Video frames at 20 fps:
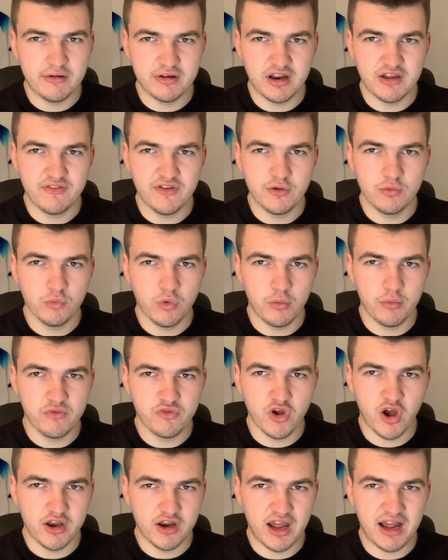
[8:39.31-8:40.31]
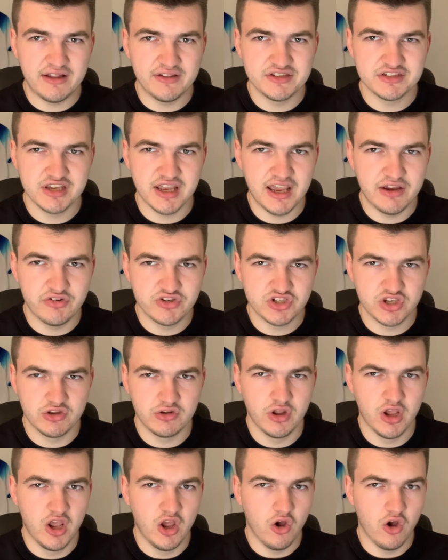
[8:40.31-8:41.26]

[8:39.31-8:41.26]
and I think what we've got on our hands here is an